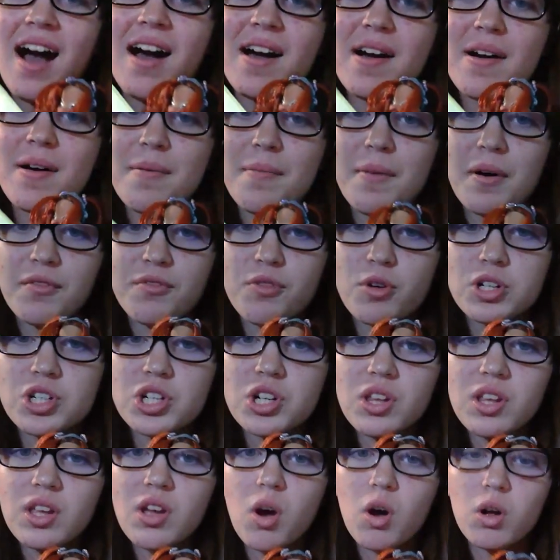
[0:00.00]
um,
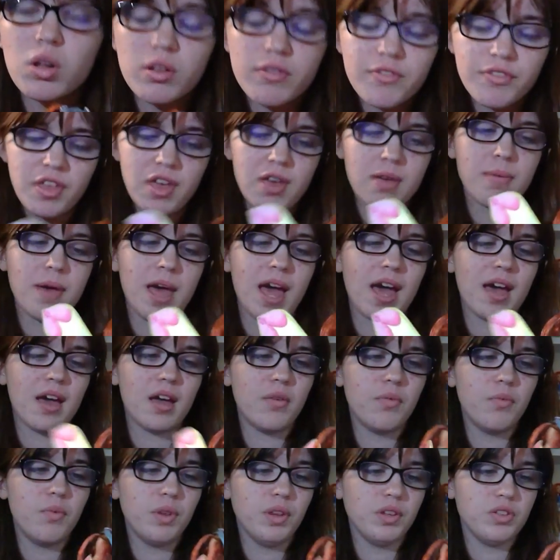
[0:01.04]
unfortunately, all of them
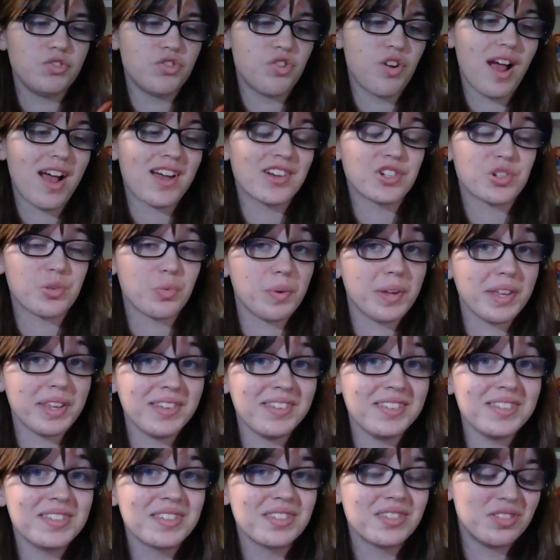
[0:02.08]
had really trashed
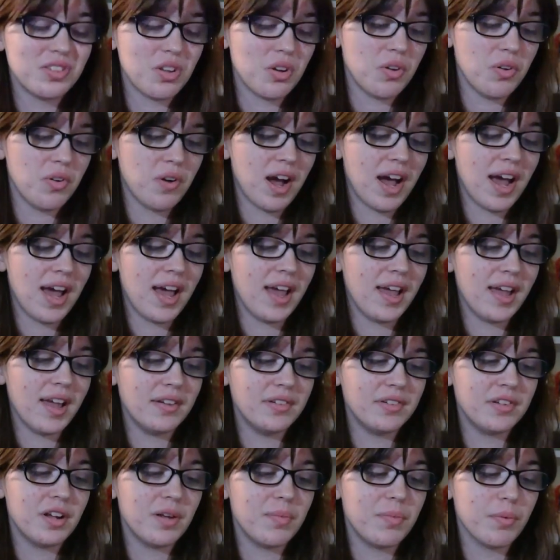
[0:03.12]
wings, so I
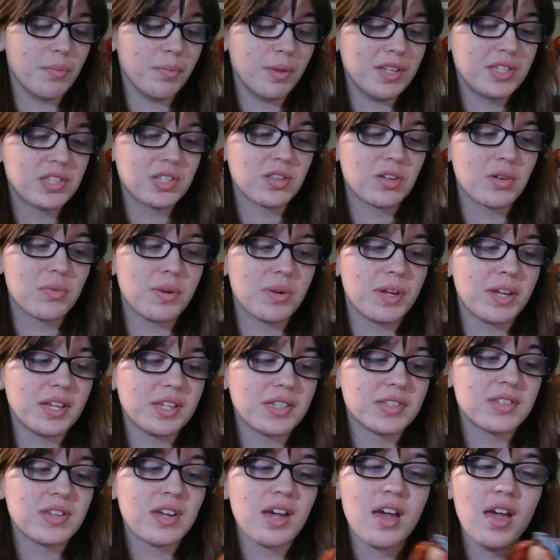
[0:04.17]
ended up replacing their
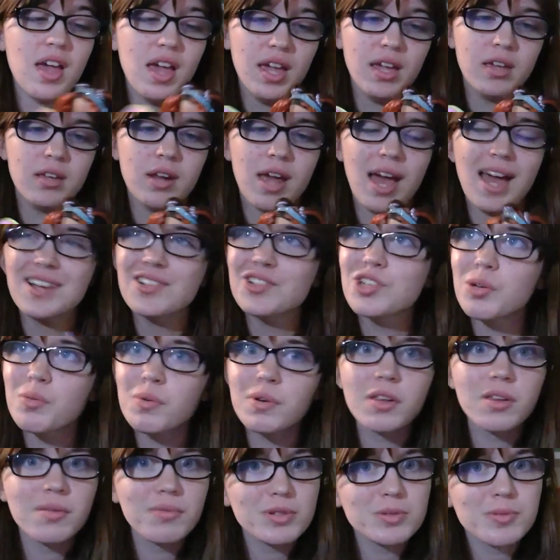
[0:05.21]
wings in actually
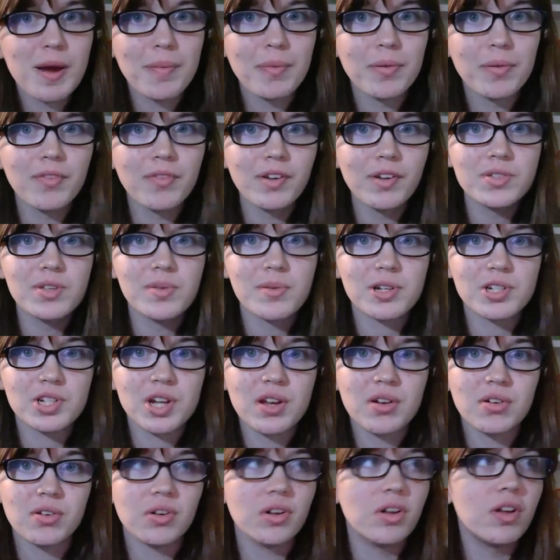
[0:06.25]
one of the most popular videos on my
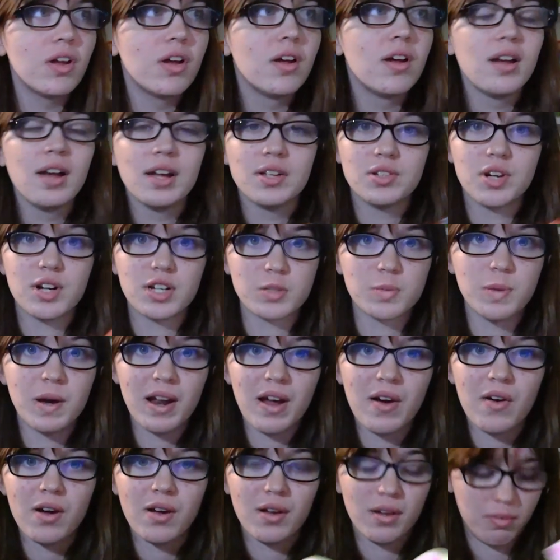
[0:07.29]
channel. Talked about
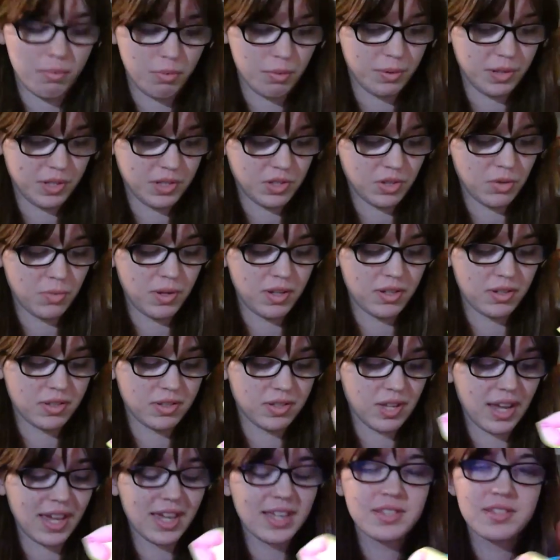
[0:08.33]
how I replaced their
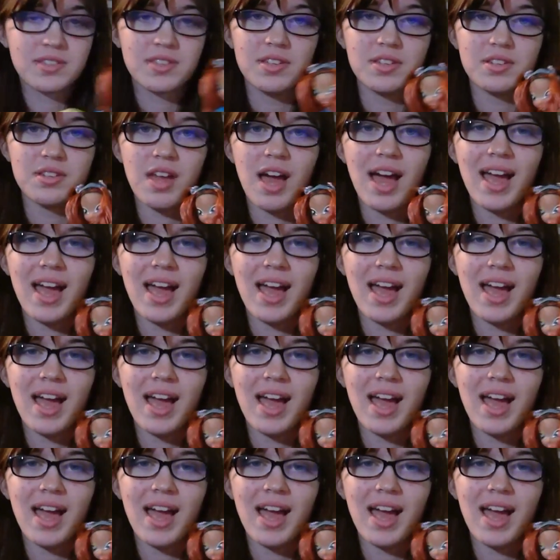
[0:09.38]
wings. I guess that